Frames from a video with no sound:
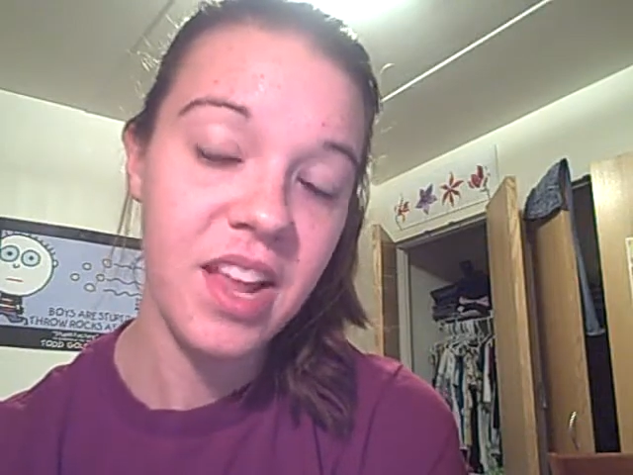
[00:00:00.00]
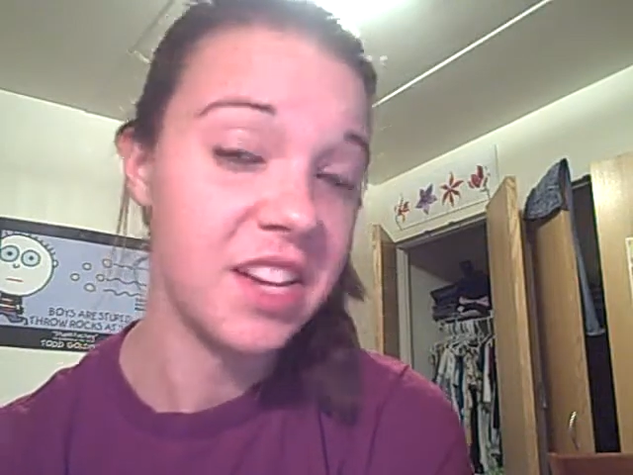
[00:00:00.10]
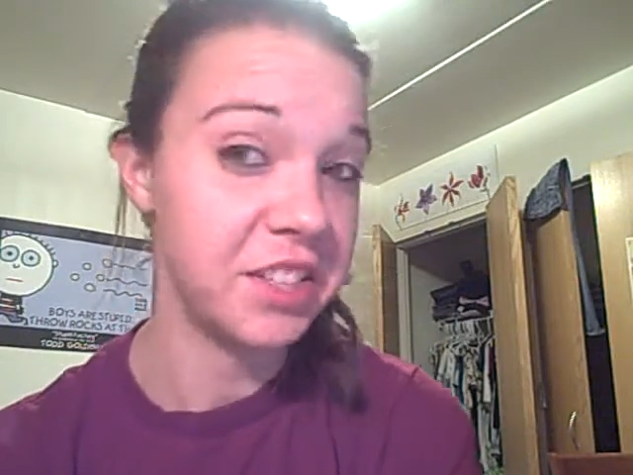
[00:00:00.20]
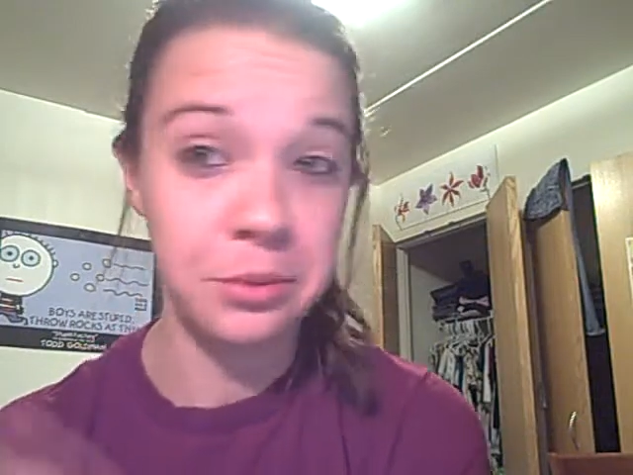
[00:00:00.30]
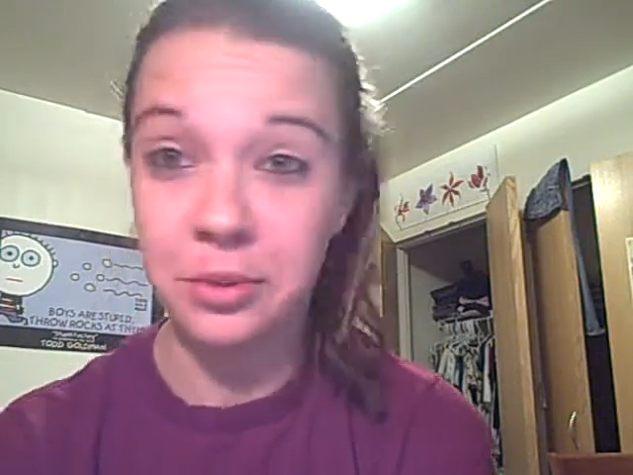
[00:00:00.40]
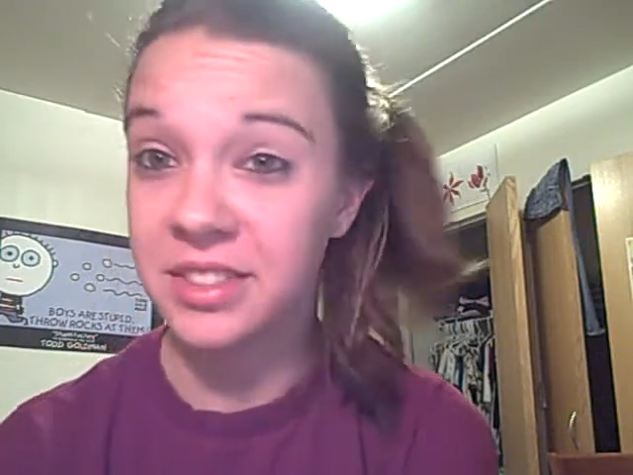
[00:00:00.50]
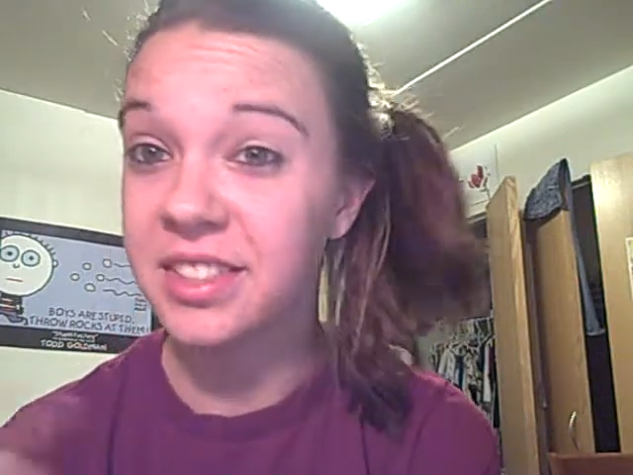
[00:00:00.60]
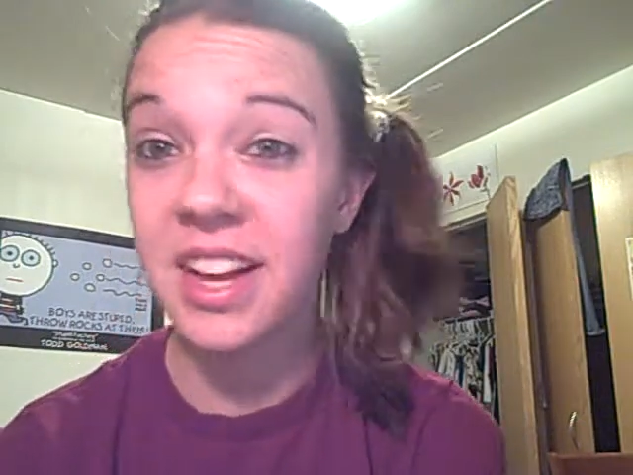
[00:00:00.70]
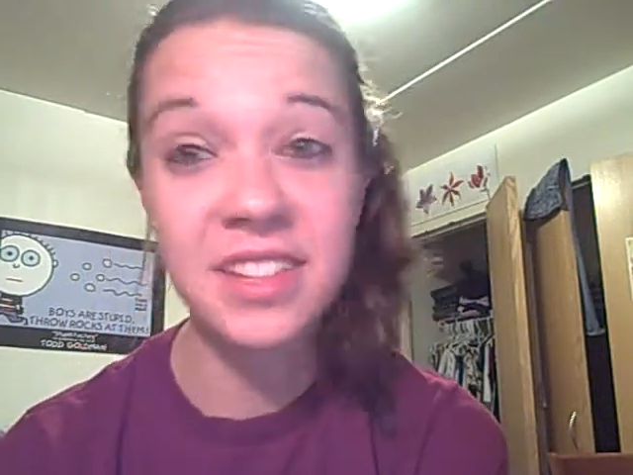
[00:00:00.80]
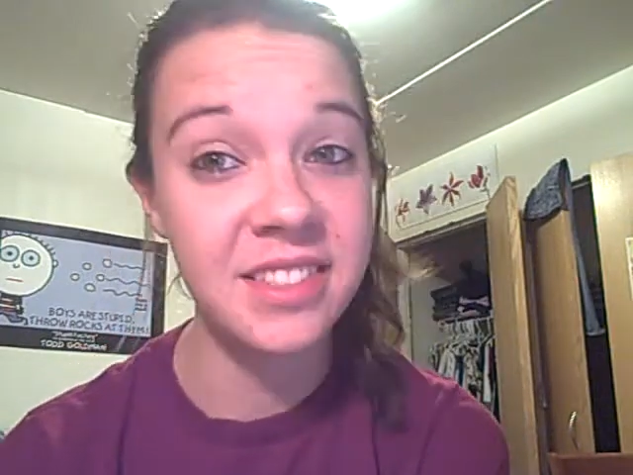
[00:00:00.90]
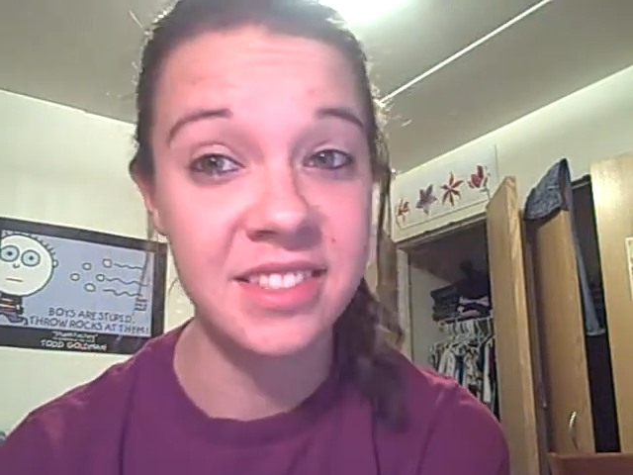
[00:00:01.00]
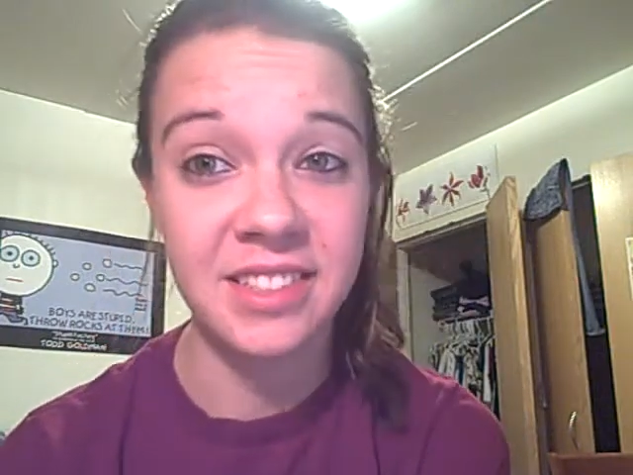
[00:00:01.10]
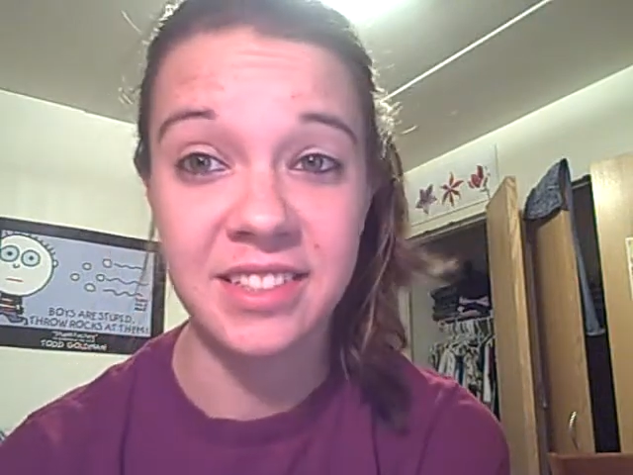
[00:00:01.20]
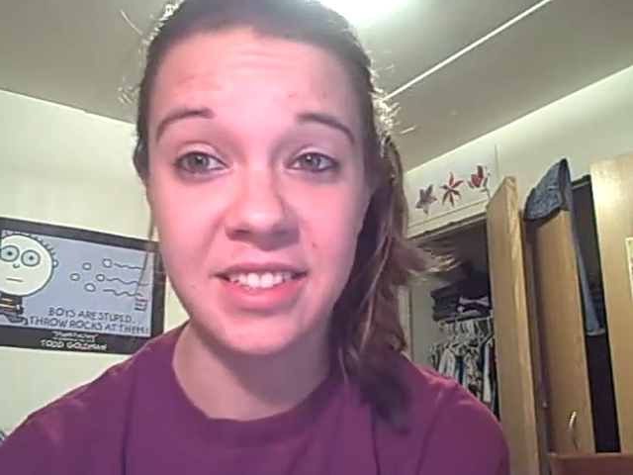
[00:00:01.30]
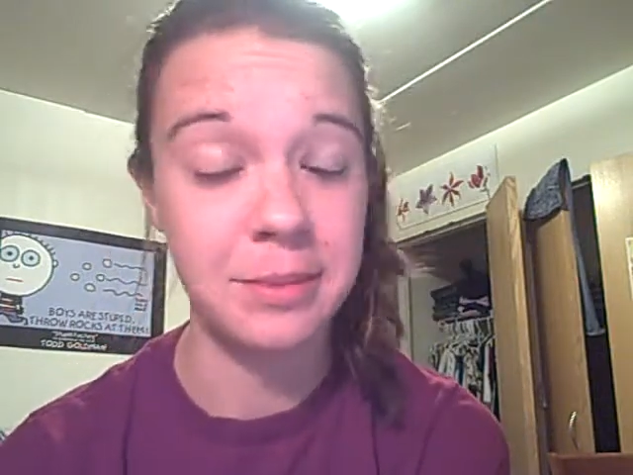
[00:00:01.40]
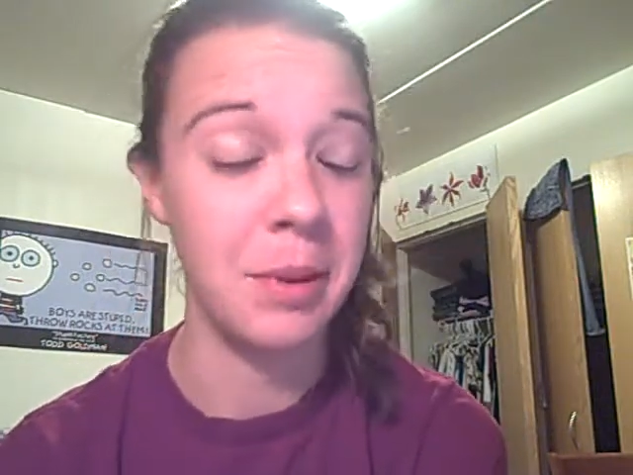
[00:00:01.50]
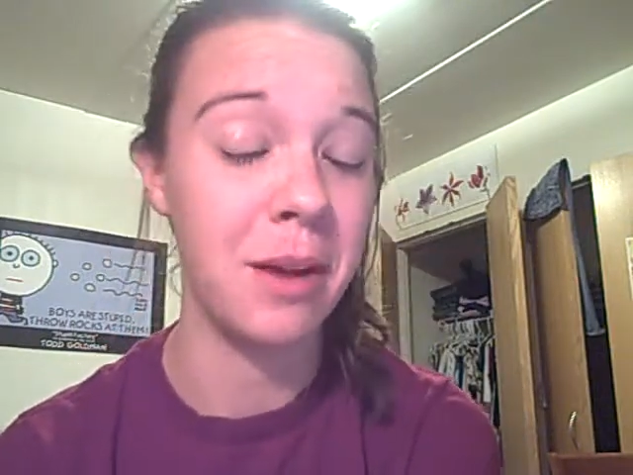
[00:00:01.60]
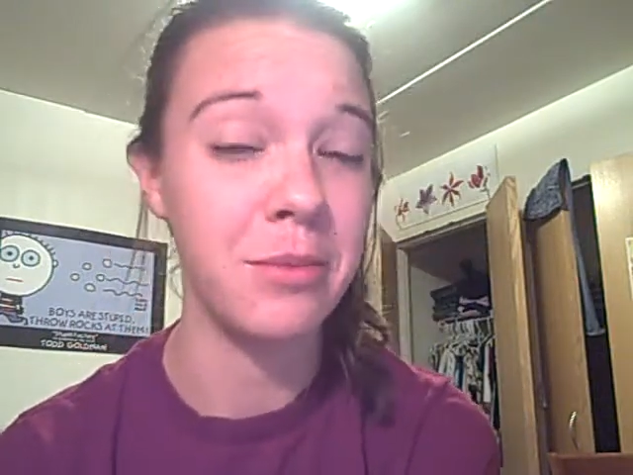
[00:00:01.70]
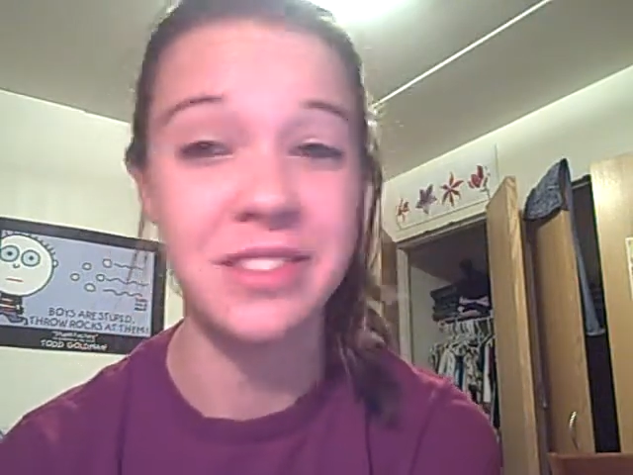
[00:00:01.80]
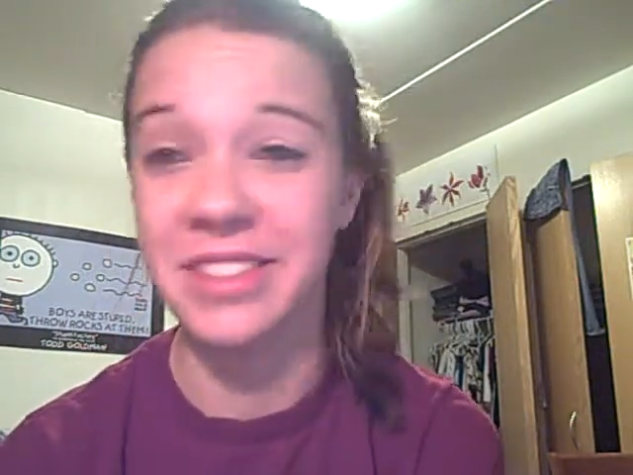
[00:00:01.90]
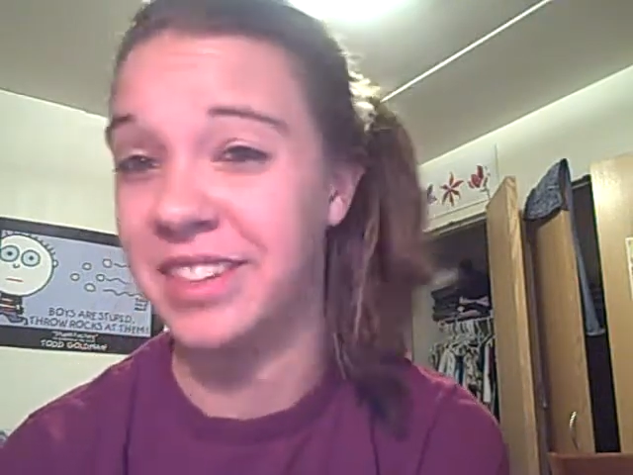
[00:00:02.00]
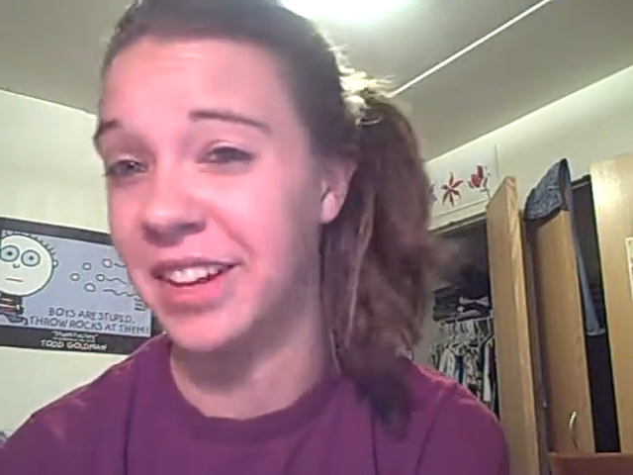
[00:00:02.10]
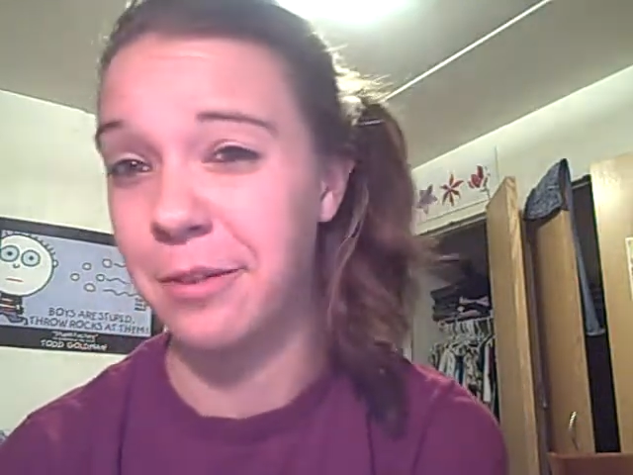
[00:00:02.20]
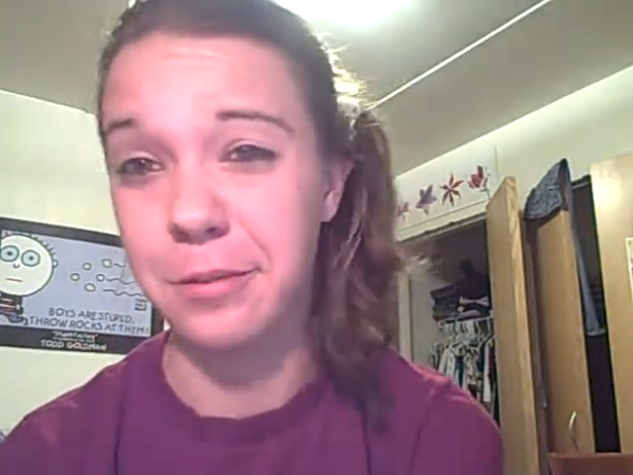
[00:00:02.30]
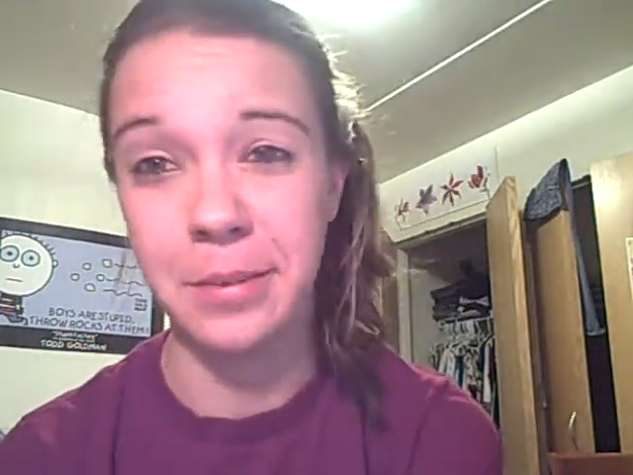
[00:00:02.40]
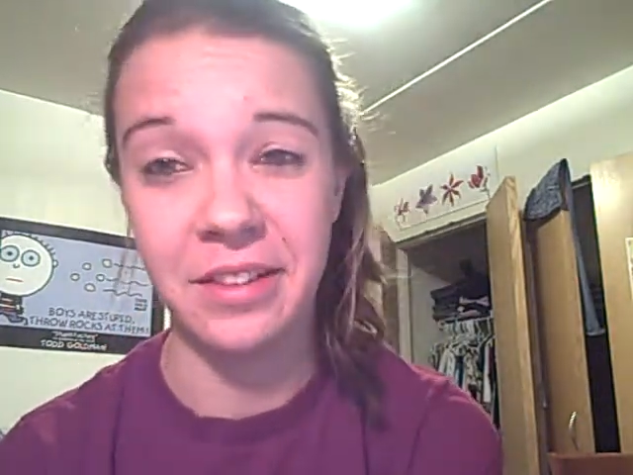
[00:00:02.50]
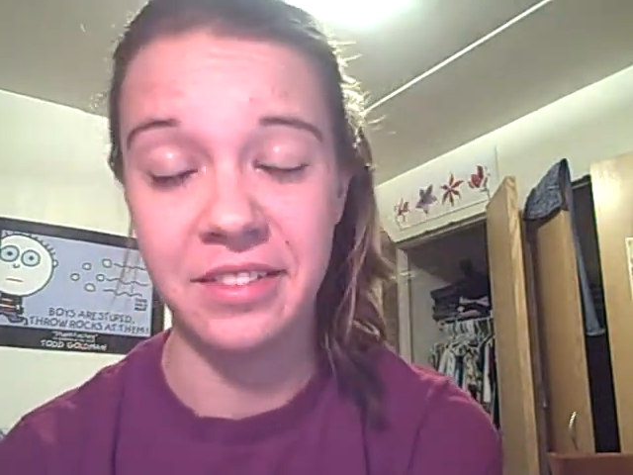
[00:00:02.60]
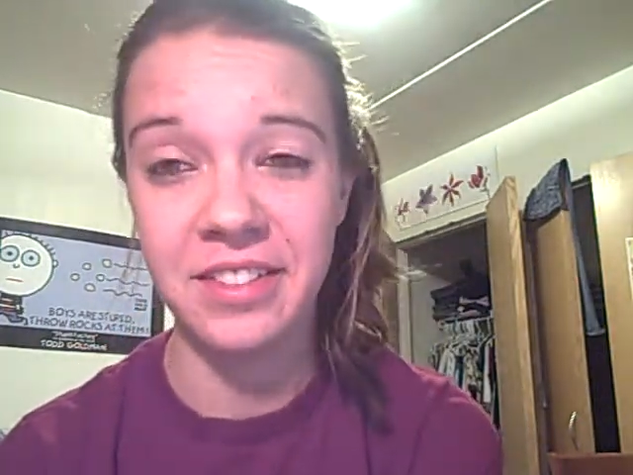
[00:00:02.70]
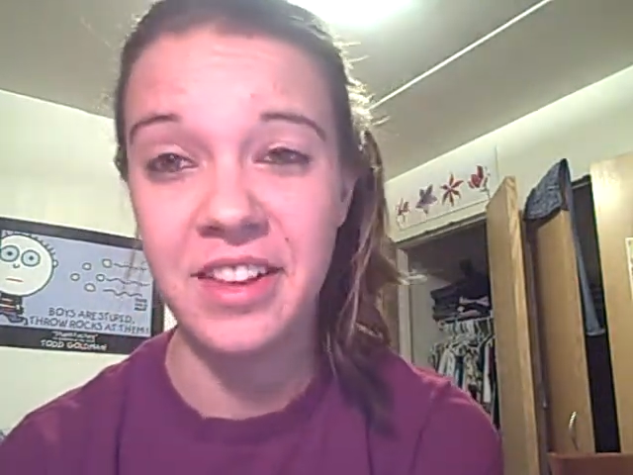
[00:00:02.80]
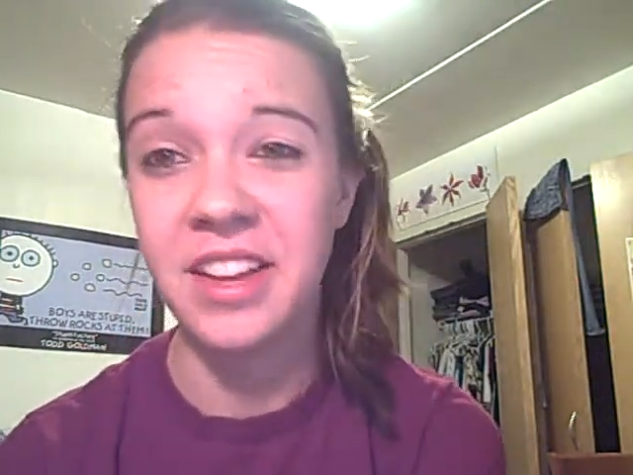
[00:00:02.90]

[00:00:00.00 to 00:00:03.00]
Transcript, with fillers: Because it wasn't last season, because Bob wasn't an alpha male,